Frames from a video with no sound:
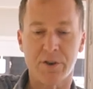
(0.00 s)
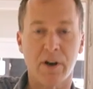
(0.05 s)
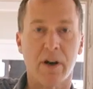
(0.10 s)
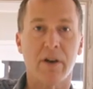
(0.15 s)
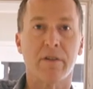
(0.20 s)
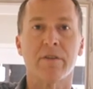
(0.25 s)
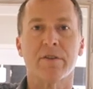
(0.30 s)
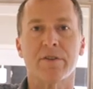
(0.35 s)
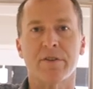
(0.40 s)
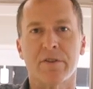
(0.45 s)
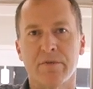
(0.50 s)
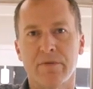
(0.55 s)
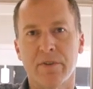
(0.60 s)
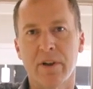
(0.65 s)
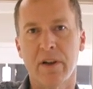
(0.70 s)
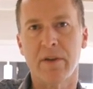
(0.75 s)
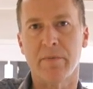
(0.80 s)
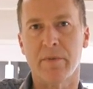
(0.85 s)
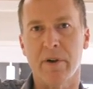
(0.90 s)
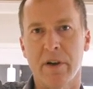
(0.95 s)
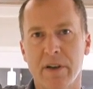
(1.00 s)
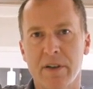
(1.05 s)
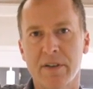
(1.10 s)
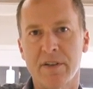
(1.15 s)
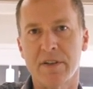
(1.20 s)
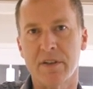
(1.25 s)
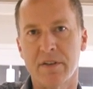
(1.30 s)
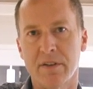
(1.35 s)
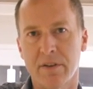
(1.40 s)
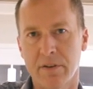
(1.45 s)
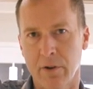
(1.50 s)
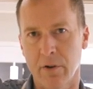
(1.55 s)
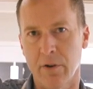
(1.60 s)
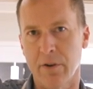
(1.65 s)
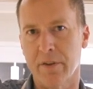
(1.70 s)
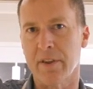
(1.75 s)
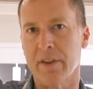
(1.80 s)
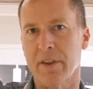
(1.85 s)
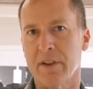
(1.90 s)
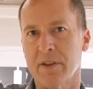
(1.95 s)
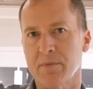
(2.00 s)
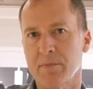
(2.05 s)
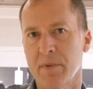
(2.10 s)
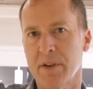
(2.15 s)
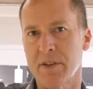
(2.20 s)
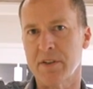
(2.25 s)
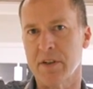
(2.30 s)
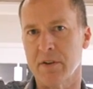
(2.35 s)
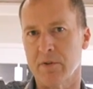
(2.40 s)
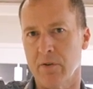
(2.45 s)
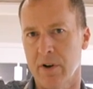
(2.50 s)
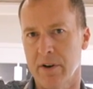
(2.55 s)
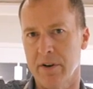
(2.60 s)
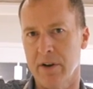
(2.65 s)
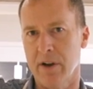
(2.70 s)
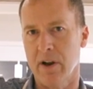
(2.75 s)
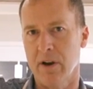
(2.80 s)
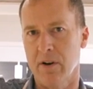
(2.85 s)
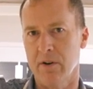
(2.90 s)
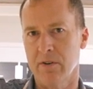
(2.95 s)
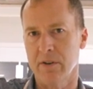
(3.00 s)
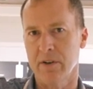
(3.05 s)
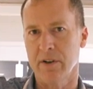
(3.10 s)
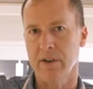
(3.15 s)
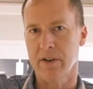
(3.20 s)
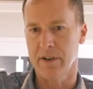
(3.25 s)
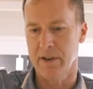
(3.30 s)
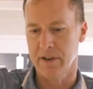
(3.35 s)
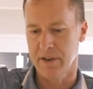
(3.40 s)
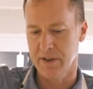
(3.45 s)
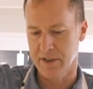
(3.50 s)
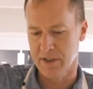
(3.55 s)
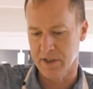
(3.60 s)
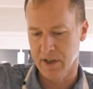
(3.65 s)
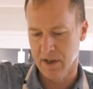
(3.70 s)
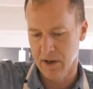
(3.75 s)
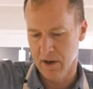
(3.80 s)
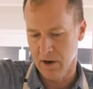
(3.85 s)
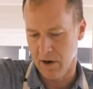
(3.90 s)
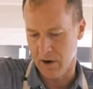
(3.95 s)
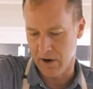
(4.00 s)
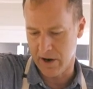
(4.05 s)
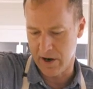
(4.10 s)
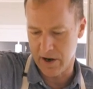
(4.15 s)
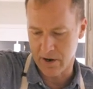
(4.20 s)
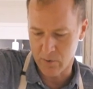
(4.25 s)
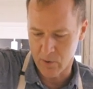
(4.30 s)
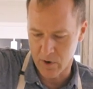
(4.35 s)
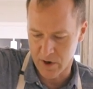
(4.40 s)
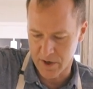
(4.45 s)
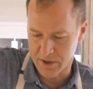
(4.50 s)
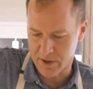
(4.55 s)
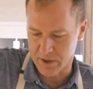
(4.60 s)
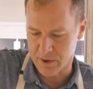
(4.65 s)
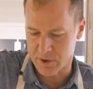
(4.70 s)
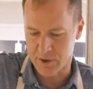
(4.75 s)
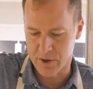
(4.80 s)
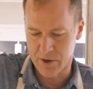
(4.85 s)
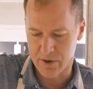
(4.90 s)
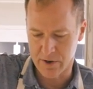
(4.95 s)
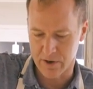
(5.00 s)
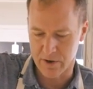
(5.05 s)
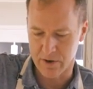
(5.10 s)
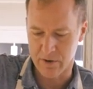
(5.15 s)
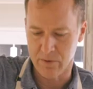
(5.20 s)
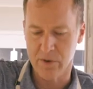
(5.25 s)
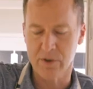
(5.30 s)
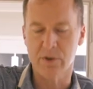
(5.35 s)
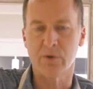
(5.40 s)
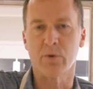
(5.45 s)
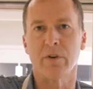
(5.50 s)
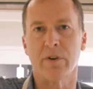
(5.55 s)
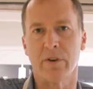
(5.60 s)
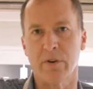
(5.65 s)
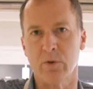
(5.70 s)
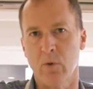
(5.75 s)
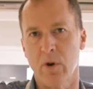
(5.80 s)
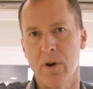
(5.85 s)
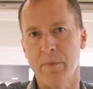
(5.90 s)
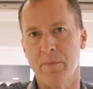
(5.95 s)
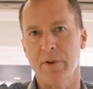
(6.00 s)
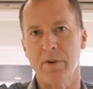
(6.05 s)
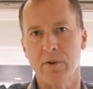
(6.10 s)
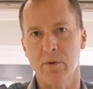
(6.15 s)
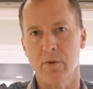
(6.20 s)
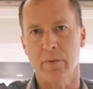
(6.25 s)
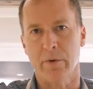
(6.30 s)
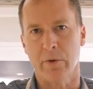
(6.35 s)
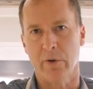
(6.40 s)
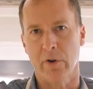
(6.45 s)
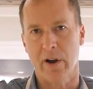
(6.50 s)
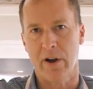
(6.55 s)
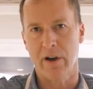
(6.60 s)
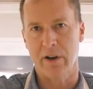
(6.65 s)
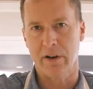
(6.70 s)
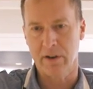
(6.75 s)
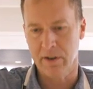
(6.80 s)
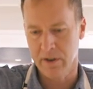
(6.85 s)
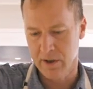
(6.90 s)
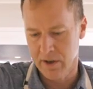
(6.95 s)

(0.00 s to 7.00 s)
chocolate souffle base, and the only thing that's missing right now is our egg whites and sugar, which we're going to whip into a meringue.